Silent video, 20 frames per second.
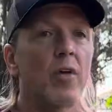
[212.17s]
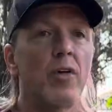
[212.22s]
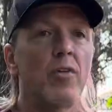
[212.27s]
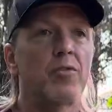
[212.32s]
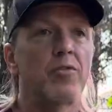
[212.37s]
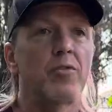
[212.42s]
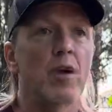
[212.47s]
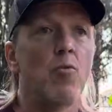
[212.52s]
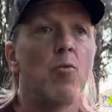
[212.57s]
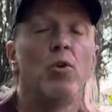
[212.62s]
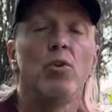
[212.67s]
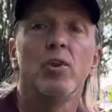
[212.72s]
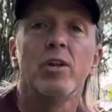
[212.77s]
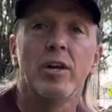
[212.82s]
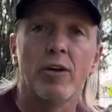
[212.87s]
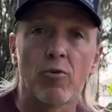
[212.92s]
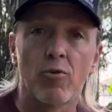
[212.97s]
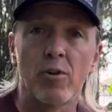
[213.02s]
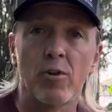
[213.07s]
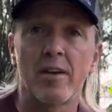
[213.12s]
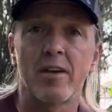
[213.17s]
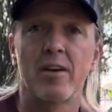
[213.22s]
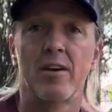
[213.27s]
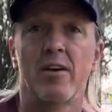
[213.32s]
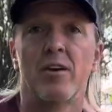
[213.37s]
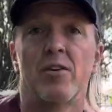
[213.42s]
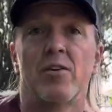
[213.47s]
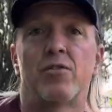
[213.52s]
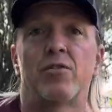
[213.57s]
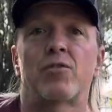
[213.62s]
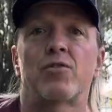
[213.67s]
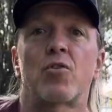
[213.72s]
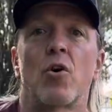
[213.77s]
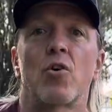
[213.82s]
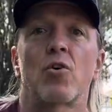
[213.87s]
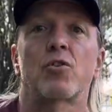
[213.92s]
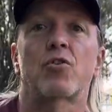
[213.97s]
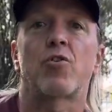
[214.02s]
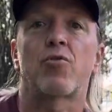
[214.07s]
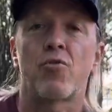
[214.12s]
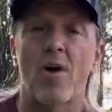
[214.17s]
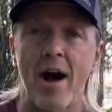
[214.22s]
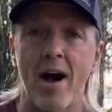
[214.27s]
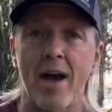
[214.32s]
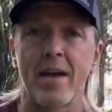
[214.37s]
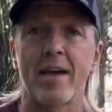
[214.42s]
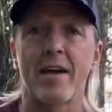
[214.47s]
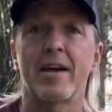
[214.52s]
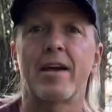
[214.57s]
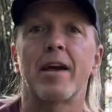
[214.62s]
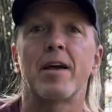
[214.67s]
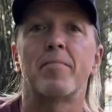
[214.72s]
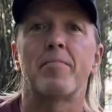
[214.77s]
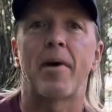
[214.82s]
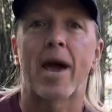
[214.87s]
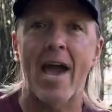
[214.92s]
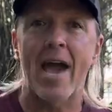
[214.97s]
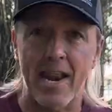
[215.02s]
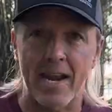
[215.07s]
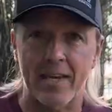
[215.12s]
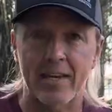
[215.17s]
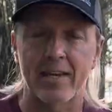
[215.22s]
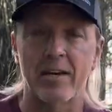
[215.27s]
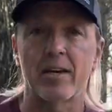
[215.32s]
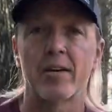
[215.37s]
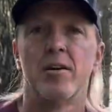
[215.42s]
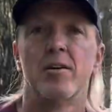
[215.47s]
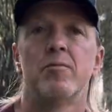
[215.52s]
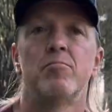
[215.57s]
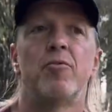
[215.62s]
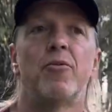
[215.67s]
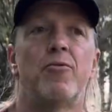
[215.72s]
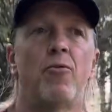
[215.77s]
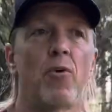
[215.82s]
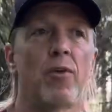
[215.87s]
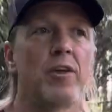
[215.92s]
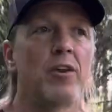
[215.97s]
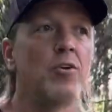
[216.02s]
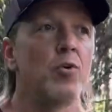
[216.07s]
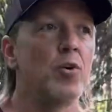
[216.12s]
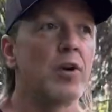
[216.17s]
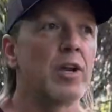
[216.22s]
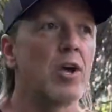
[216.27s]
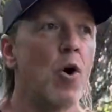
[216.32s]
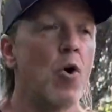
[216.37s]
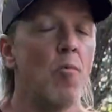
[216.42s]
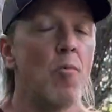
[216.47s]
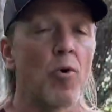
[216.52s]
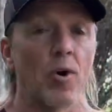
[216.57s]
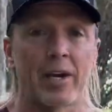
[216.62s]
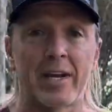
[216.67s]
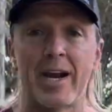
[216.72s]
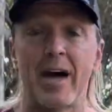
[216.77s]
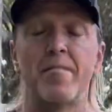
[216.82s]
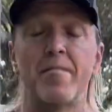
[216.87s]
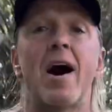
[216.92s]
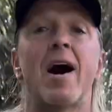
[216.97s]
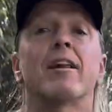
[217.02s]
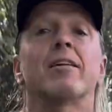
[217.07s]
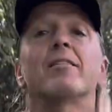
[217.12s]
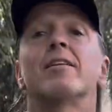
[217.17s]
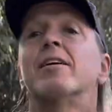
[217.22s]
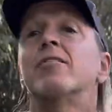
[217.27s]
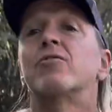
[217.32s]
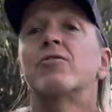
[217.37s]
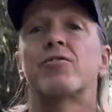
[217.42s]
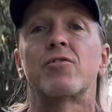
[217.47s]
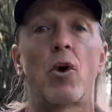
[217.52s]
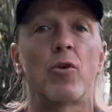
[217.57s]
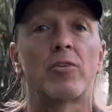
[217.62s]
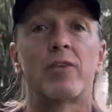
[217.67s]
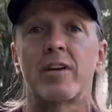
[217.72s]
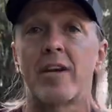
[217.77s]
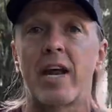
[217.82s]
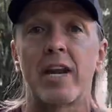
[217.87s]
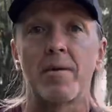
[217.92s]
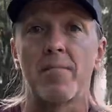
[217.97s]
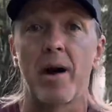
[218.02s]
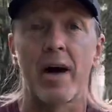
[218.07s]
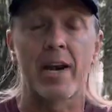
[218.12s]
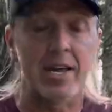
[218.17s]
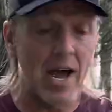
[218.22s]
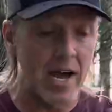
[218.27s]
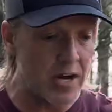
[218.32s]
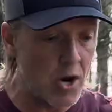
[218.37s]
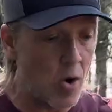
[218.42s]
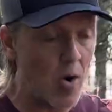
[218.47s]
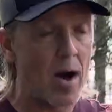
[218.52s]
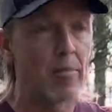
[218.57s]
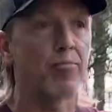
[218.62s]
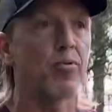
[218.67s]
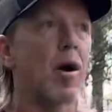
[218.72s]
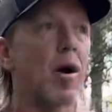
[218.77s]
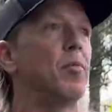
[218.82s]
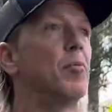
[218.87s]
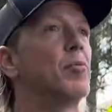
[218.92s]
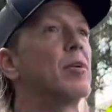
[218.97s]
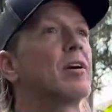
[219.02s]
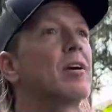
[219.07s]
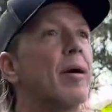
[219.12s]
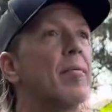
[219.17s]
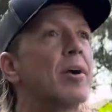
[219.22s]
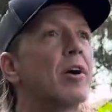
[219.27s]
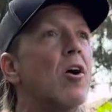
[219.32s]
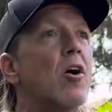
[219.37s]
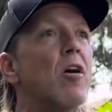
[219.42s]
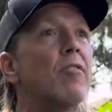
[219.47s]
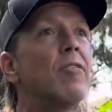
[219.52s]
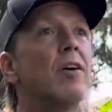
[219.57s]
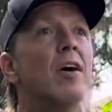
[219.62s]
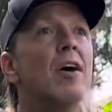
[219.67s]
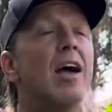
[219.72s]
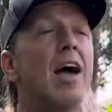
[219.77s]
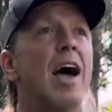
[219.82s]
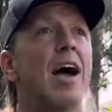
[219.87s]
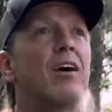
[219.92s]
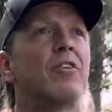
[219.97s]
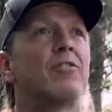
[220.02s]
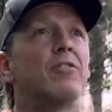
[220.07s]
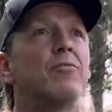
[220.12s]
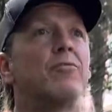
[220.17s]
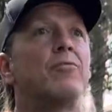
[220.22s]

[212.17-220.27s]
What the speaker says: they will literally start crying and panicking before they do any homework. And I'm not insulting anybody. I know I'm probably coming off as a